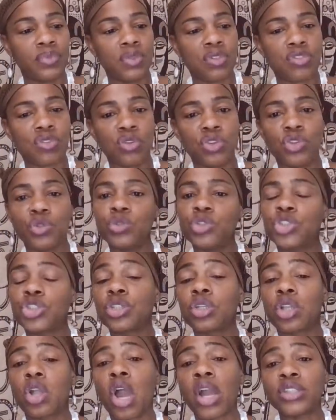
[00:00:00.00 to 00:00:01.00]
So use
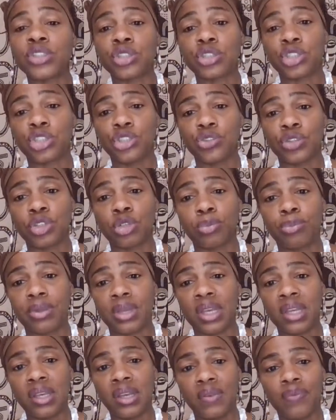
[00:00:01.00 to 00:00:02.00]
your largest drill
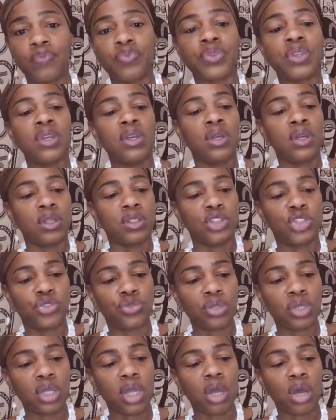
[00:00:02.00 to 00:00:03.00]
bit,
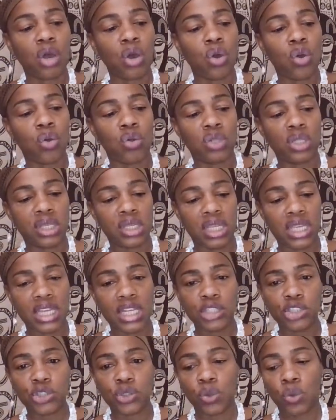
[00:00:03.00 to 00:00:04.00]
drill a hole in
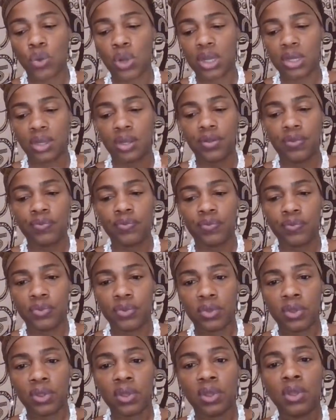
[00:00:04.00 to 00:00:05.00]
each corner.
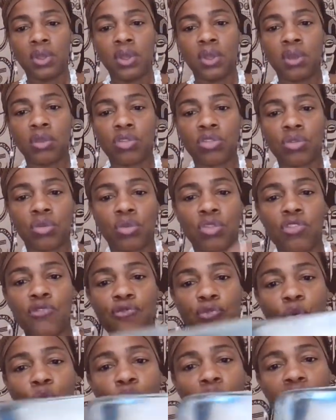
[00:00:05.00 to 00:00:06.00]
So it's
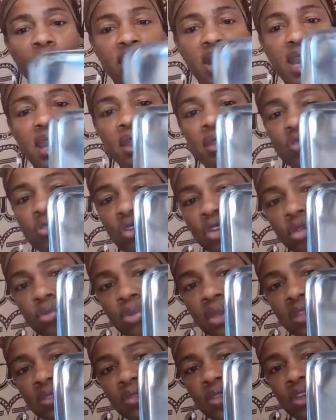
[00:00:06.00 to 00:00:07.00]
4, right? So it'll
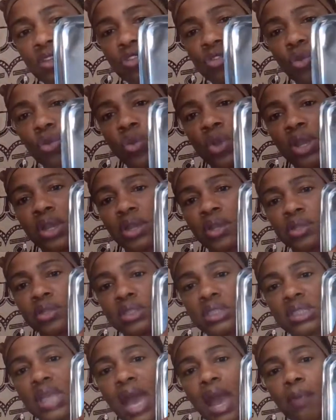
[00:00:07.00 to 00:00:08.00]
be this corner,
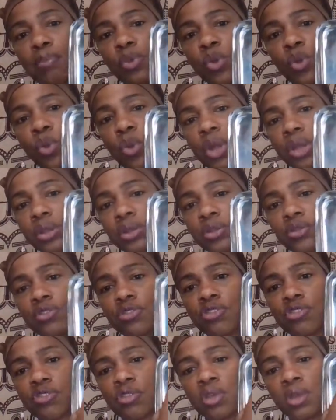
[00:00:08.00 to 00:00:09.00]
top
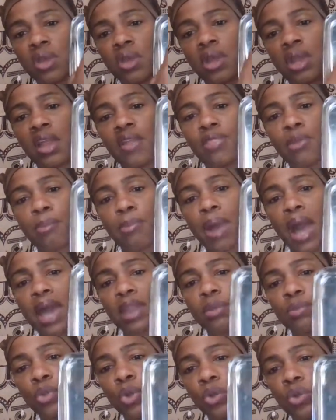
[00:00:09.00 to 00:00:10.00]
corners, and the
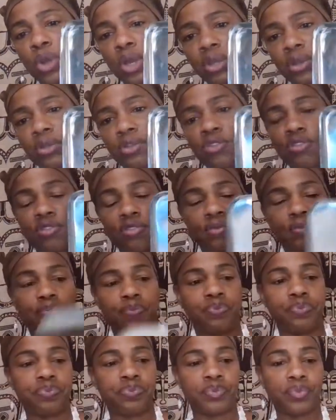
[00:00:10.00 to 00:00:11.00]
bottom corners,
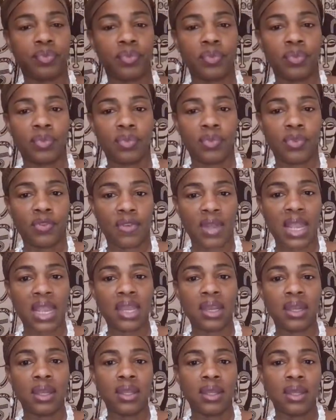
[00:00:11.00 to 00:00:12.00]
right?